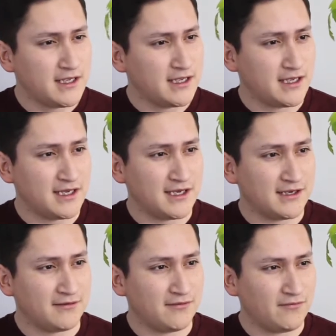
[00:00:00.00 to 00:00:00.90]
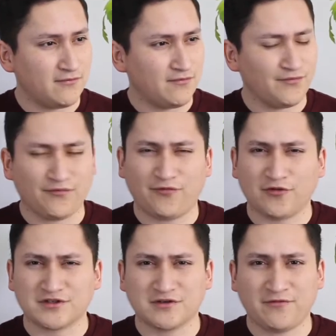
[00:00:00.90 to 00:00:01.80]
and
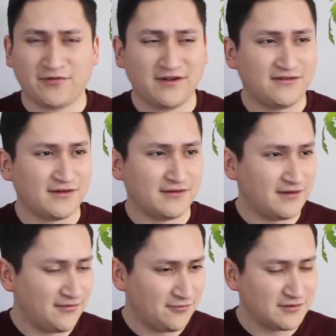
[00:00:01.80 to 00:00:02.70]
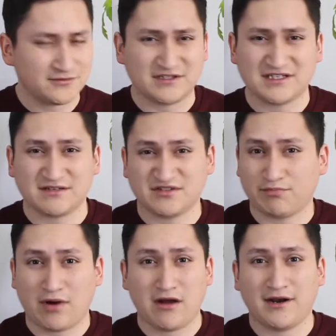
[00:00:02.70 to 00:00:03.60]
for some reason this one just
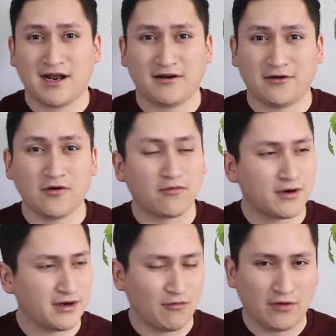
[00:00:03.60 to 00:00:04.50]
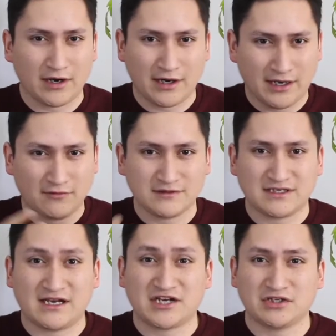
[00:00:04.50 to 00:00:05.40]
sprouted out of nowhere, where it
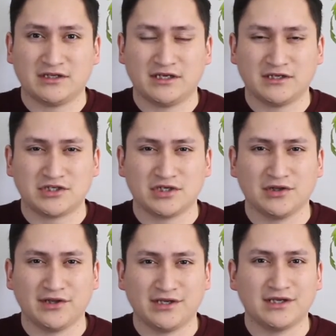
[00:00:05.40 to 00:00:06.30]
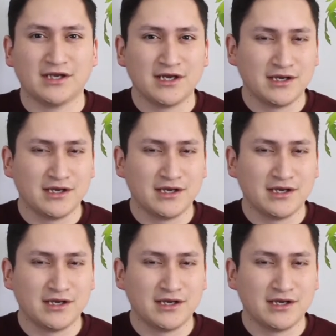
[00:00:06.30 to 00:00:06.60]
wasn't actually in a chili